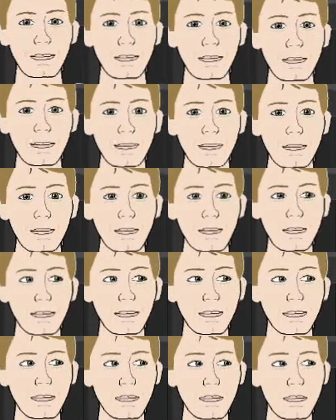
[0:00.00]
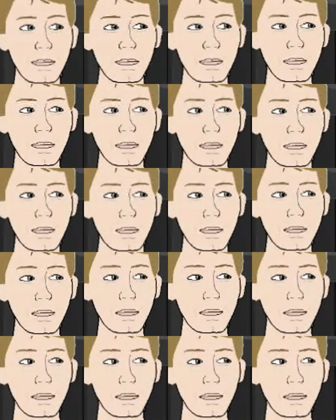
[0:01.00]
Nothing is said.